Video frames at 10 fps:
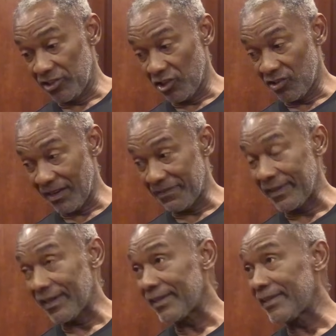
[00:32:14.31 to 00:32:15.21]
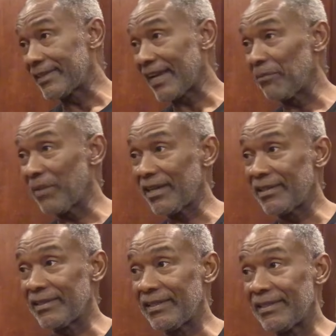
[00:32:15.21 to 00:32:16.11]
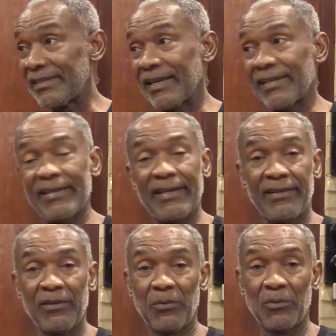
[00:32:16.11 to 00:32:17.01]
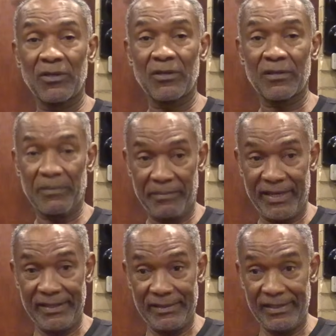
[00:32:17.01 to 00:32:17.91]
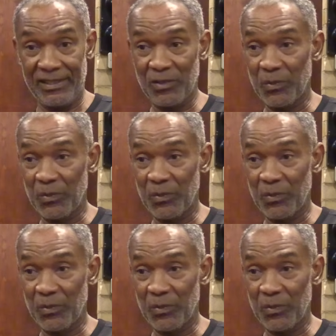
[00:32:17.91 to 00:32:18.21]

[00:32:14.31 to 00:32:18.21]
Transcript: Geographic and then the Time magazines and then the war magazines,